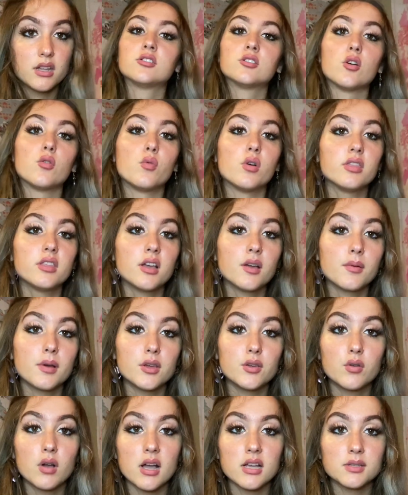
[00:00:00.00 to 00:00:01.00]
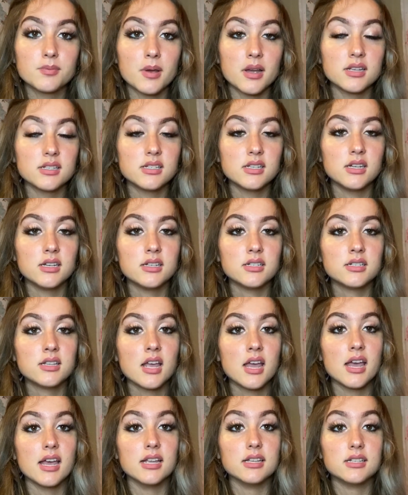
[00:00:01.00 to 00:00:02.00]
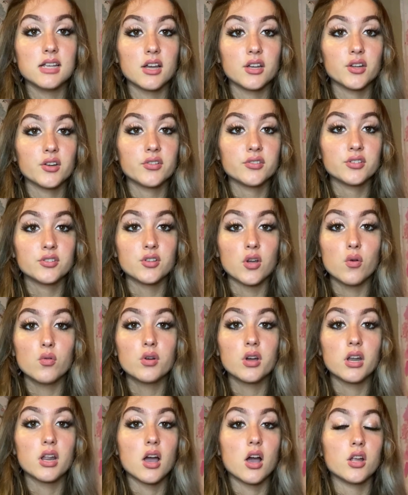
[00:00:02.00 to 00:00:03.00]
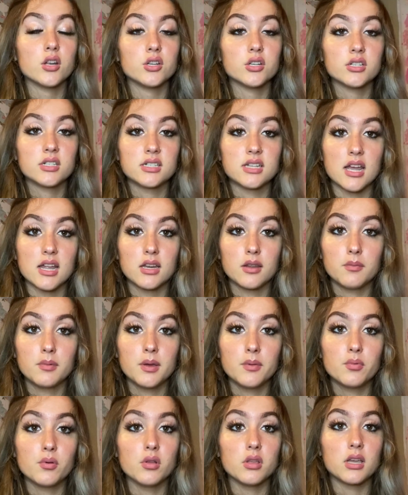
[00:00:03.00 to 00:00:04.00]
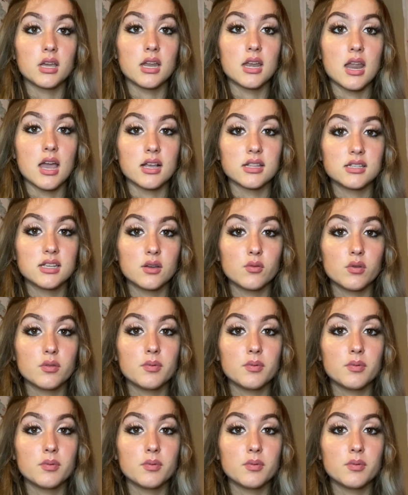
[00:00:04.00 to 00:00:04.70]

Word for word: So one thing about you guys, Pisces, is that you're so good at understanding people and connecting with